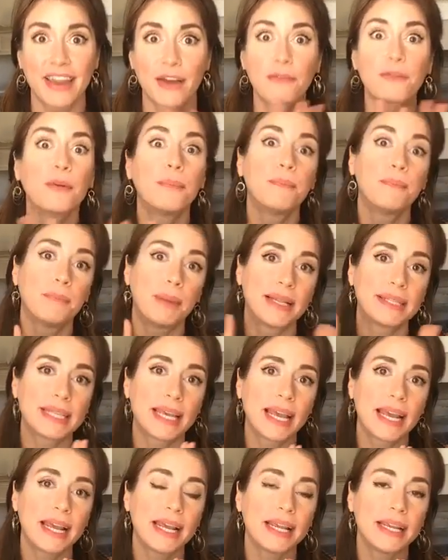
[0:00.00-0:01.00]
They're from
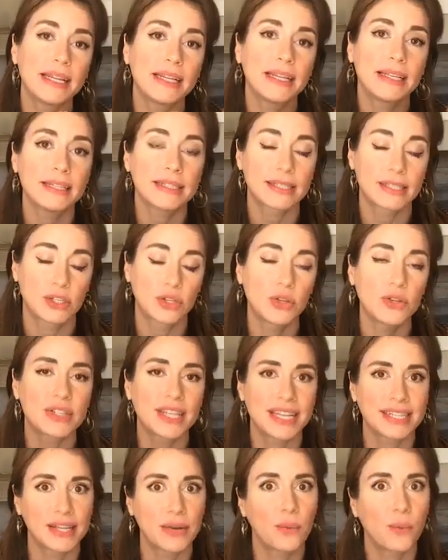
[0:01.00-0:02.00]
Mondays,
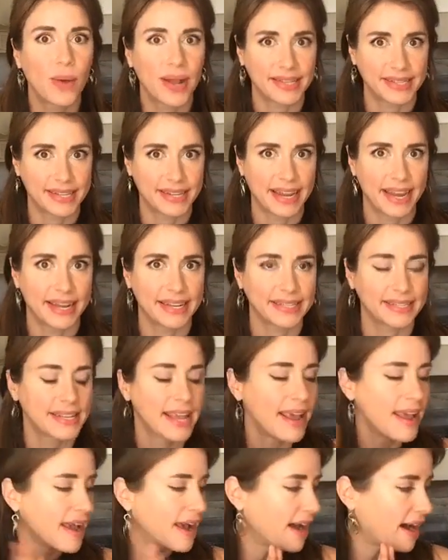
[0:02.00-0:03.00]
Tuesdays, and
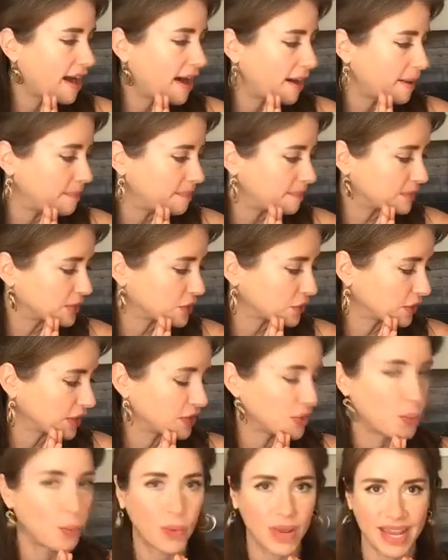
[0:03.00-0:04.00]
Wednesdays um,
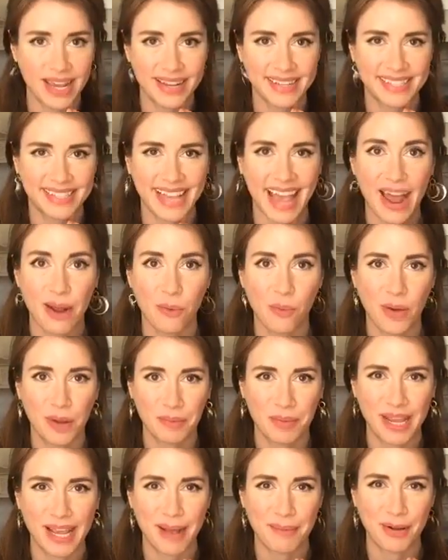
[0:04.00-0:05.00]
during the weeks at
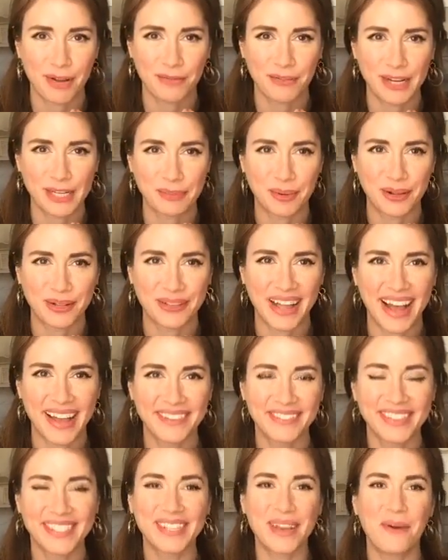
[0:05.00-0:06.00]
1 p.m. on Facebook
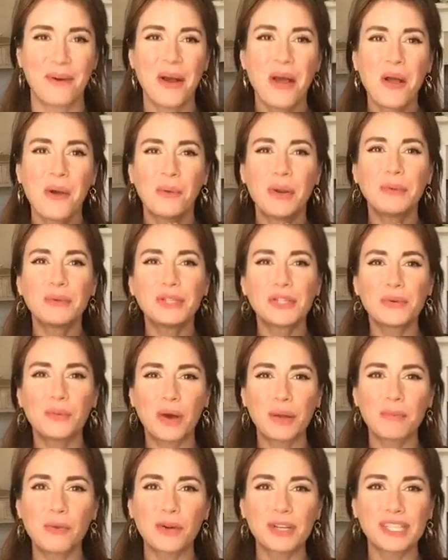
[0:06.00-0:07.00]
Live. So we will do
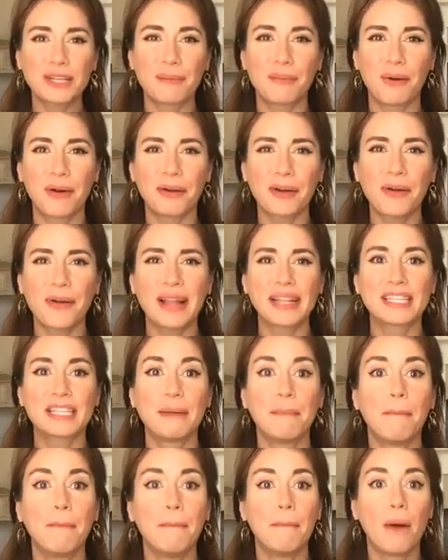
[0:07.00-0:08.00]
one more tomorrow. And
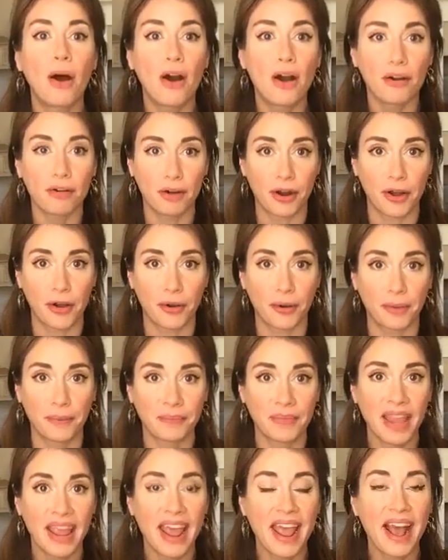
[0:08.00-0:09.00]

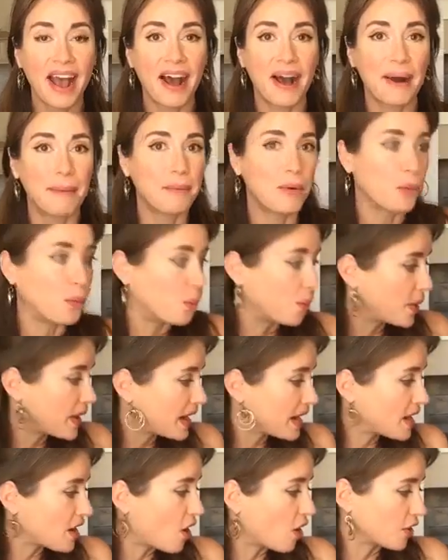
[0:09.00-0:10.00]
tomorrow um,
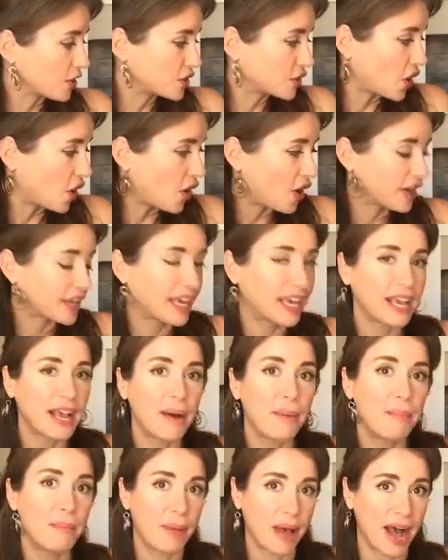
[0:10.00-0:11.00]
we are
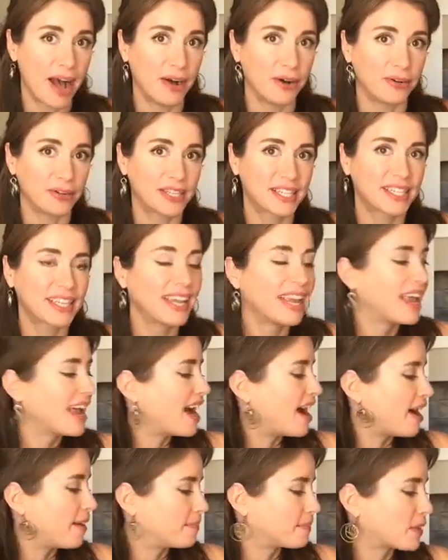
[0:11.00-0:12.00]
talking about
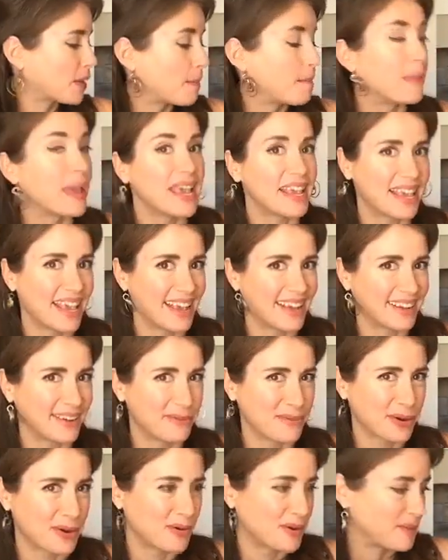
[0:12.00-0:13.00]
um,
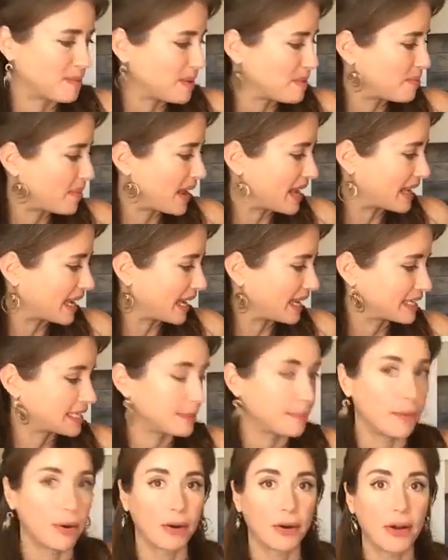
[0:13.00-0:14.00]
baking. We're going to be baking
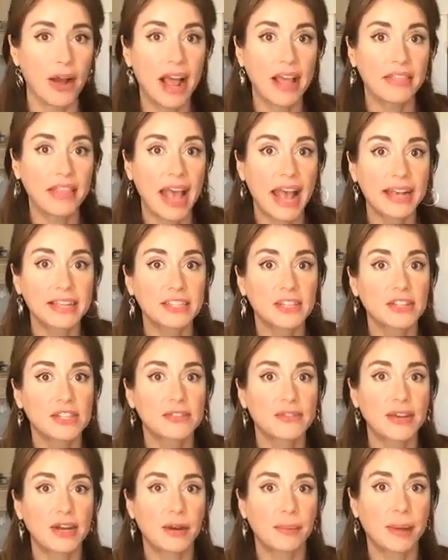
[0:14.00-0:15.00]
tomorrow. And the
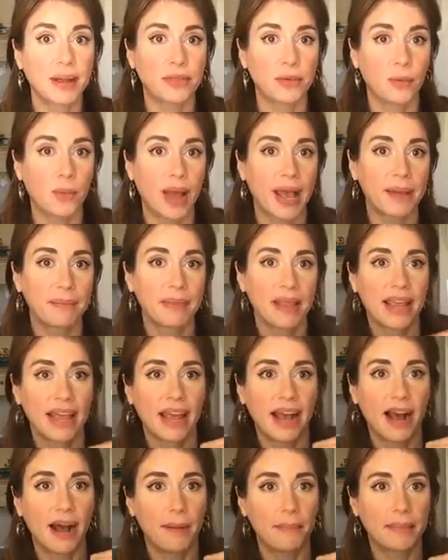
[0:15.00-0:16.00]
exosphere, by the way,
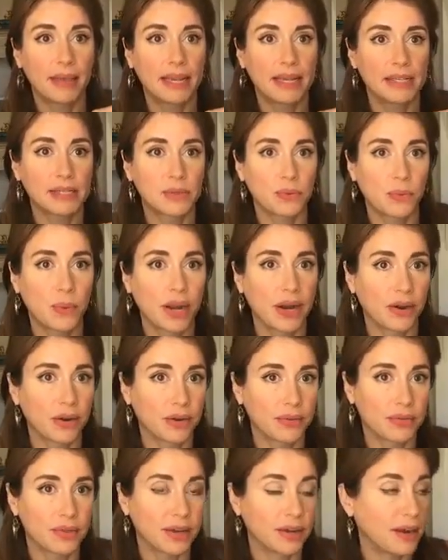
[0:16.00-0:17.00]
um, is
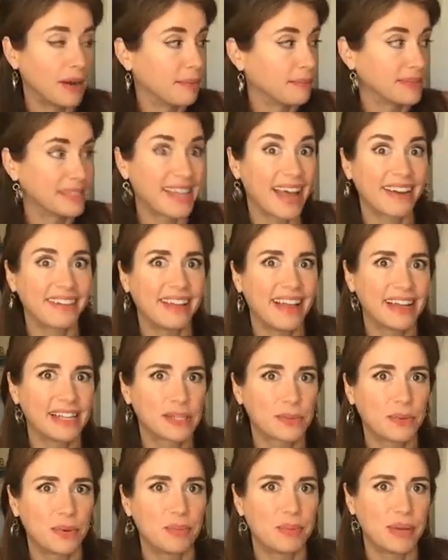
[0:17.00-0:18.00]
where the um,
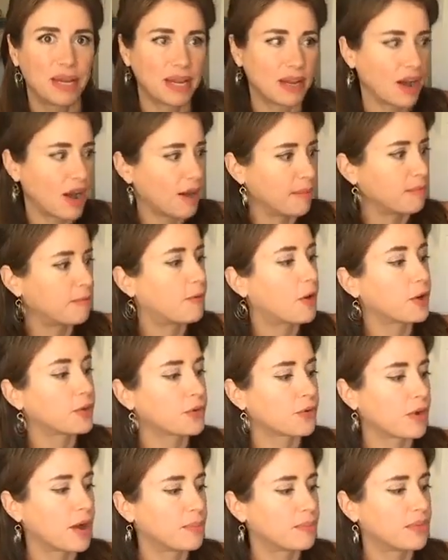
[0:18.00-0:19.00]
satellites would be um,
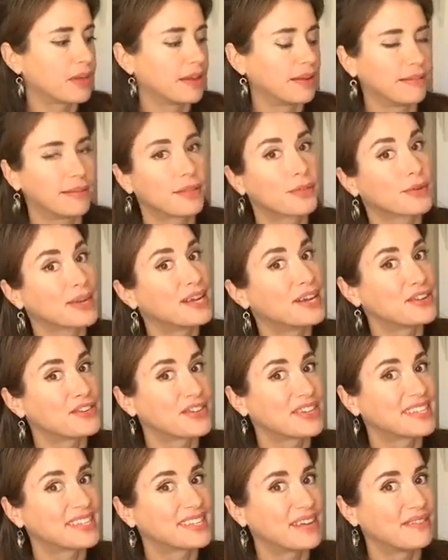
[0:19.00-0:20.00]
farther up than
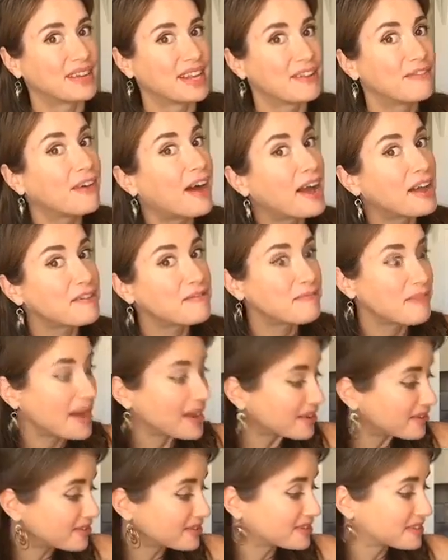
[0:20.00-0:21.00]
375
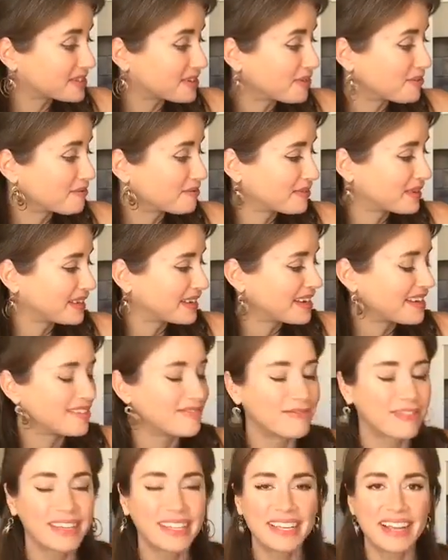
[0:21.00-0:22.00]
miles. So really,
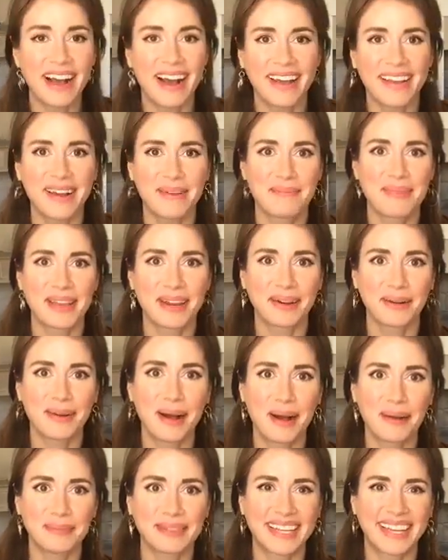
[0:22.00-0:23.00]
really high up there
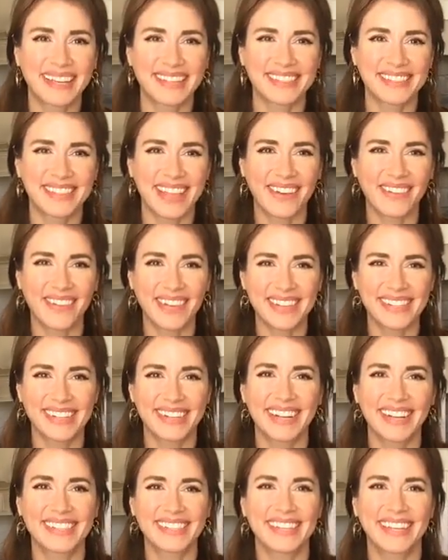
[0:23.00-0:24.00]
um, to answer that
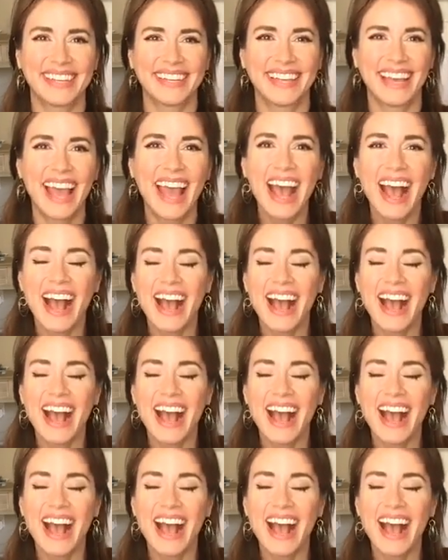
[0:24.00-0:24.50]
question, I see.